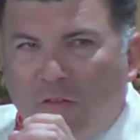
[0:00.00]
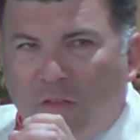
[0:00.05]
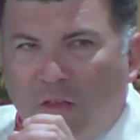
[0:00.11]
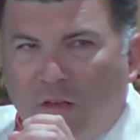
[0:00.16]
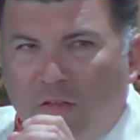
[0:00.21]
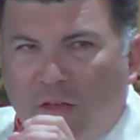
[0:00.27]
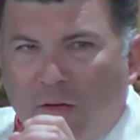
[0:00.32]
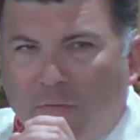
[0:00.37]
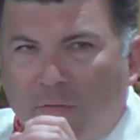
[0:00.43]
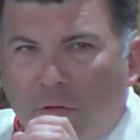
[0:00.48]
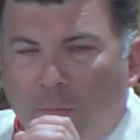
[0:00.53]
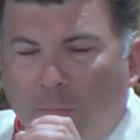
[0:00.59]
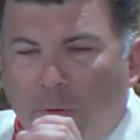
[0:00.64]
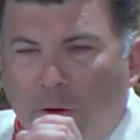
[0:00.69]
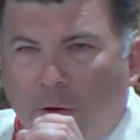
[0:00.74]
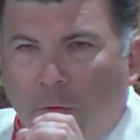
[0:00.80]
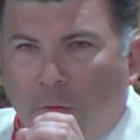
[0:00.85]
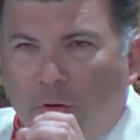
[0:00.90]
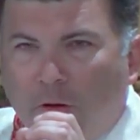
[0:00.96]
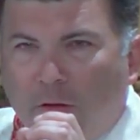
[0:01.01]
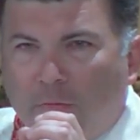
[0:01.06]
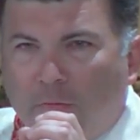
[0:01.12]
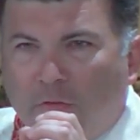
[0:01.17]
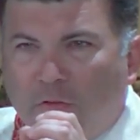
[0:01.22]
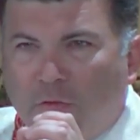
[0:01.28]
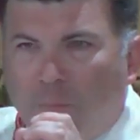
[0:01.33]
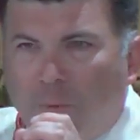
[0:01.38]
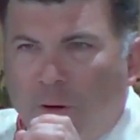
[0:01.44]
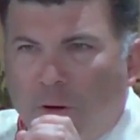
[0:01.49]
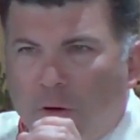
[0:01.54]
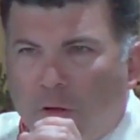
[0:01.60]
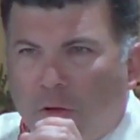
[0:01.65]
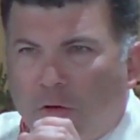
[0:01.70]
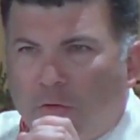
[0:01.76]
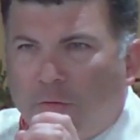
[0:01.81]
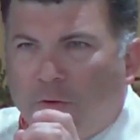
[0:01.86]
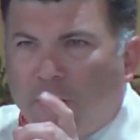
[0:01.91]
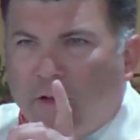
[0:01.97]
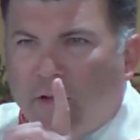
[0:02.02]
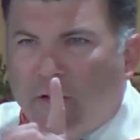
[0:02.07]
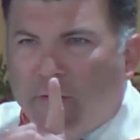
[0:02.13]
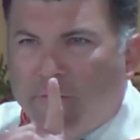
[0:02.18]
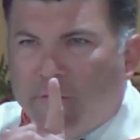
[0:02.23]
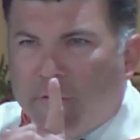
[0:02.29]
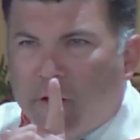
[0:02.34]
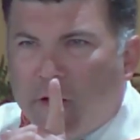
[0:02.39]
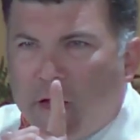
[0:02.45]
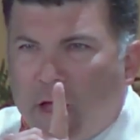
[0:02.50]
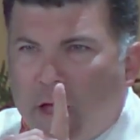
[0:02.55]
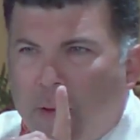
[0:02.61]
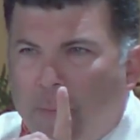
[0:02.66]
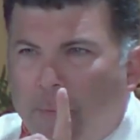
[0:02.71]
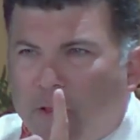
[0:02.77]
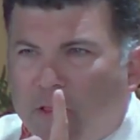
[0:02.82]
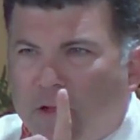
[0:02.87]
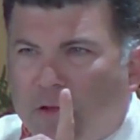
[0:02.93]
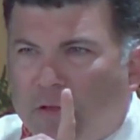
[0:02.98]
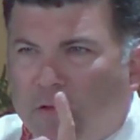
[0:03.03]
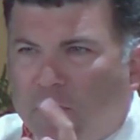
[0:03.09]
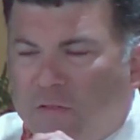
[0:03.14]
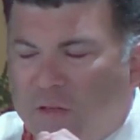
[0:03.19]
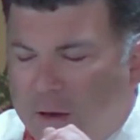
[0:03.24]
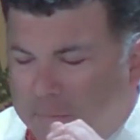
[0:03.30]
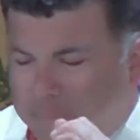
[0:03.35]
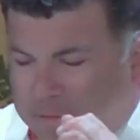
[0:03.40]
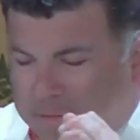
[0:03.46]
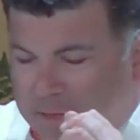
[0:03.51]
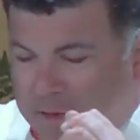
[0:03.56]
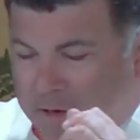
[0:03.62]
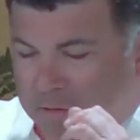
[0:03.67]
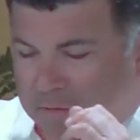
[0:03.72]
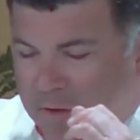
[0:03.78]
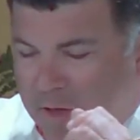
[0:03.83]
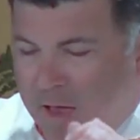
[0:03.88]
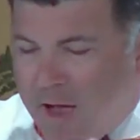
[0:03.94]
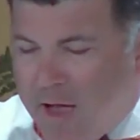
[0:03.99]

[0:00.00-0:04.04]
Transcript: things after the priority of the Spirit looks very different, but they're the same things.